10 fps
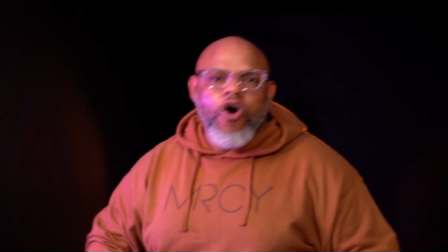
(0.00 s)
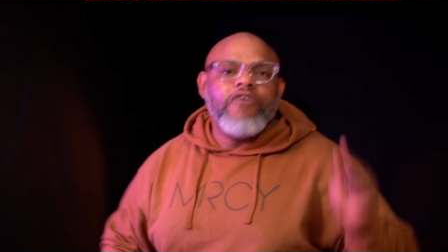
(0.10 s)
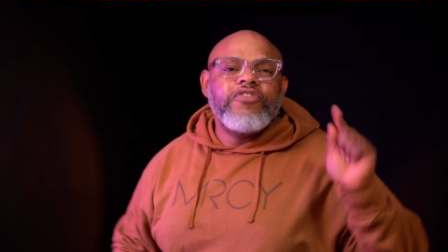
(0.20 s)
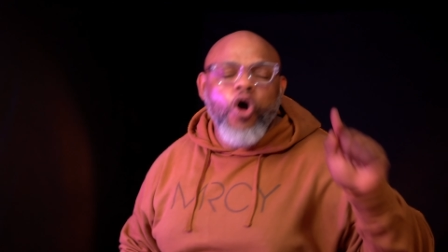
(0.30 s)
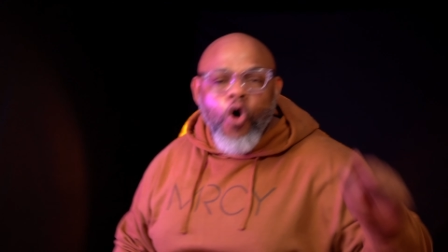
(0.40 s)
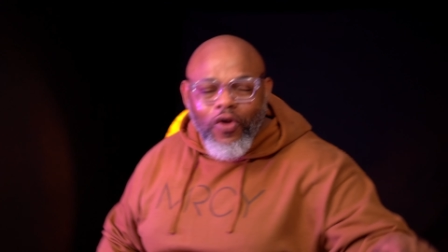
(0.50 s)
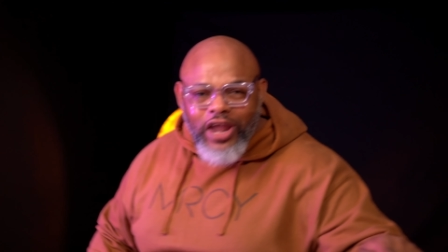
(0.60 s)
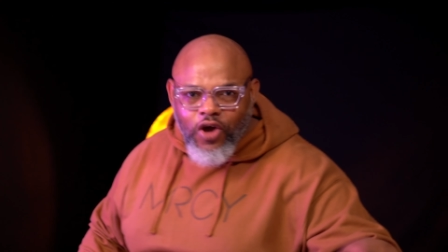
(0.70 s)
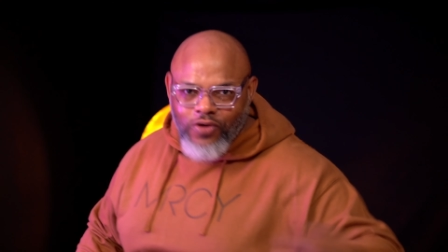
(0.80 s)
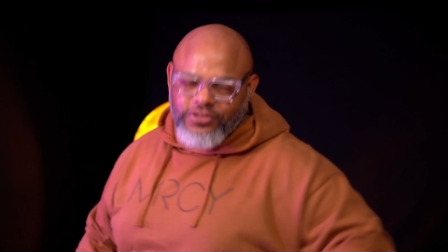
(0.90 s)
of the
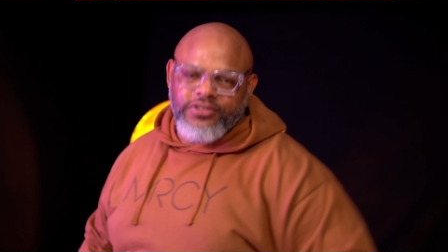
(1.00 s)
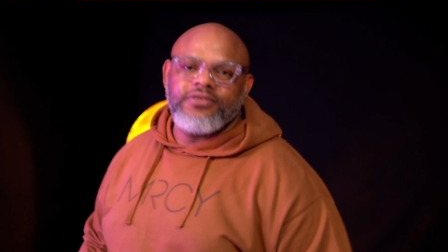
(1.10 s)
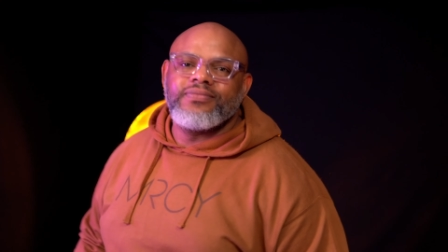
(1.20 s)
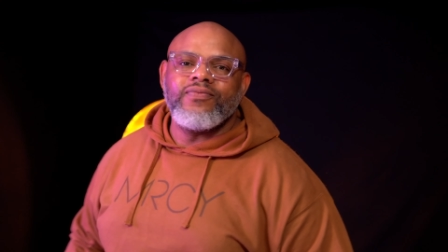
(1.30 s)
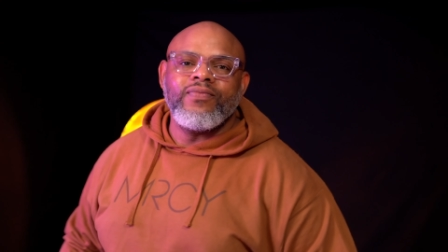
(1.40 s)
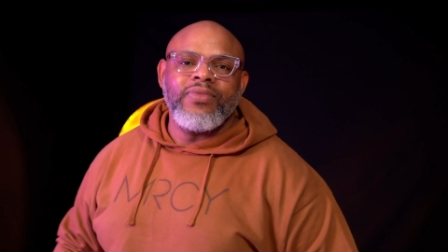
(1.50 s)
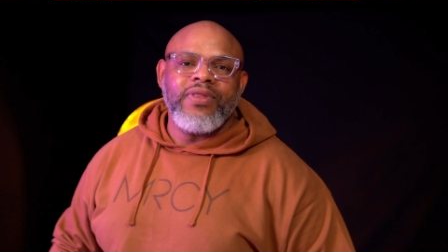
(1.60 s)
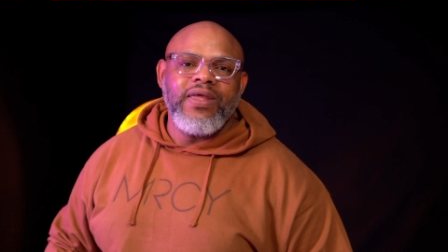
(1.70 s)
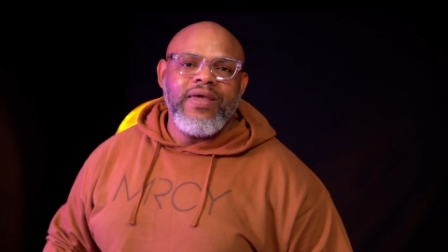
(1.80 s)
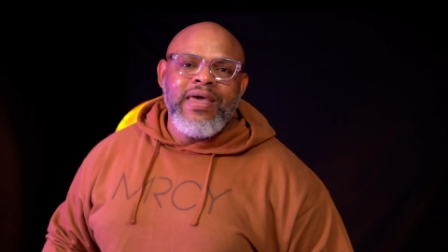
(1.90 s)
Holy Ghost.
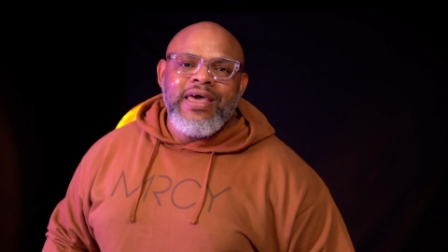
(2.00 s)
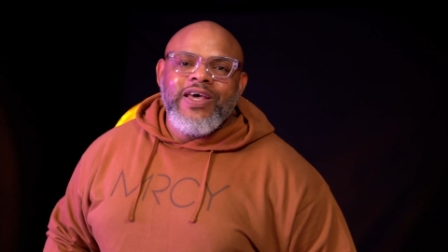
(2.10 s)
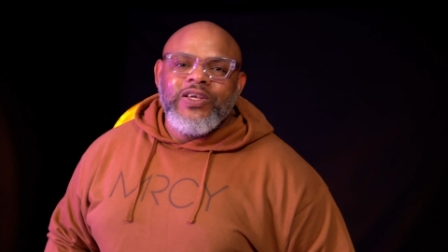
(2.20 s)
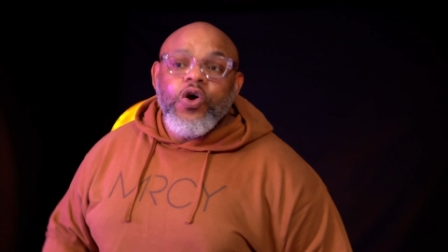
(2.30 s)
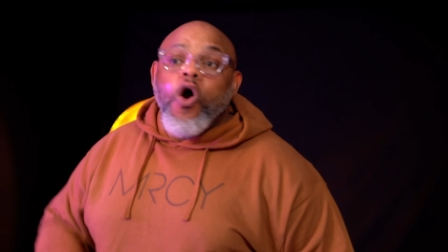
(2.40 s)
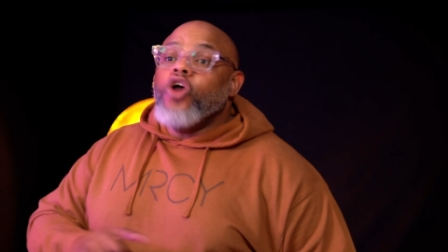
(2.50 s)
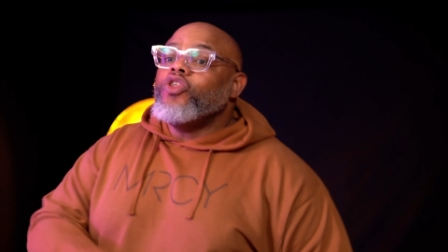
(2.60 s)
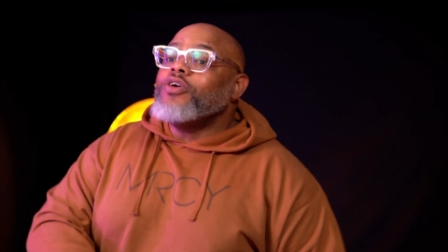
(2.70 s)
So all